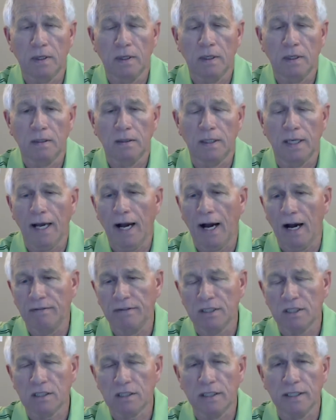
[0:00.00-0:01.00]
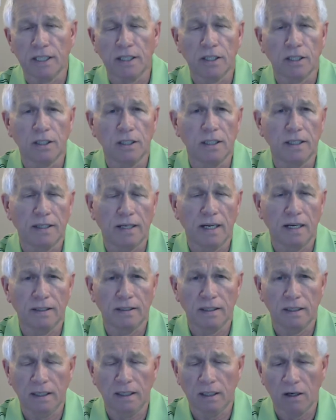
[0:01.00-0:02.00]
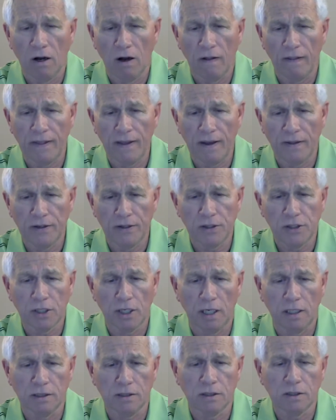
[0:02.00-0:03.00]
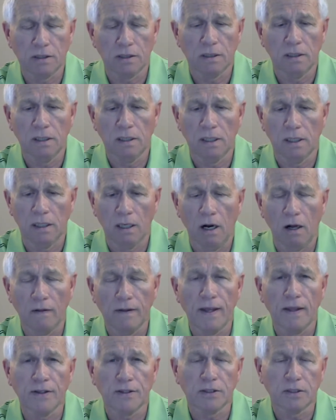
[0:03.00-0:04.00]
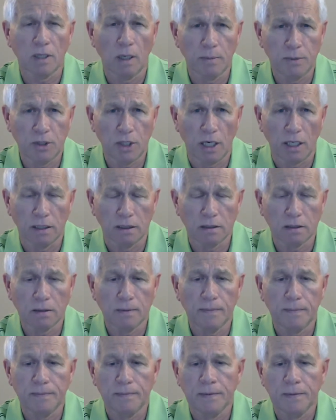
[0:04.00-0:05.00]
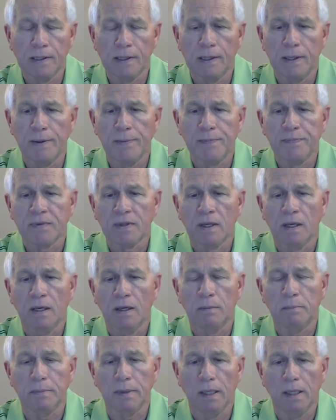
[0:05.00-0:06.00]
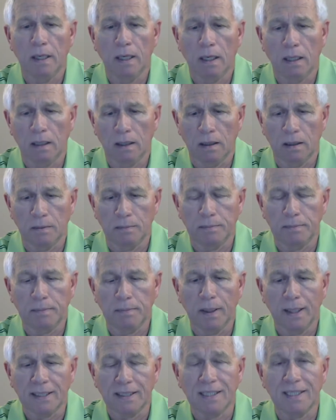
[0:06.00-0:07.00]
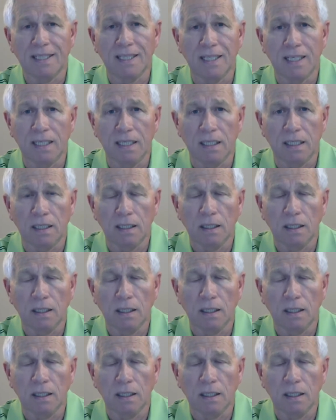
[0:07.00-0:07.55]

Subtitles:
They obviously occur in all the other charts, all the other subcharts, but the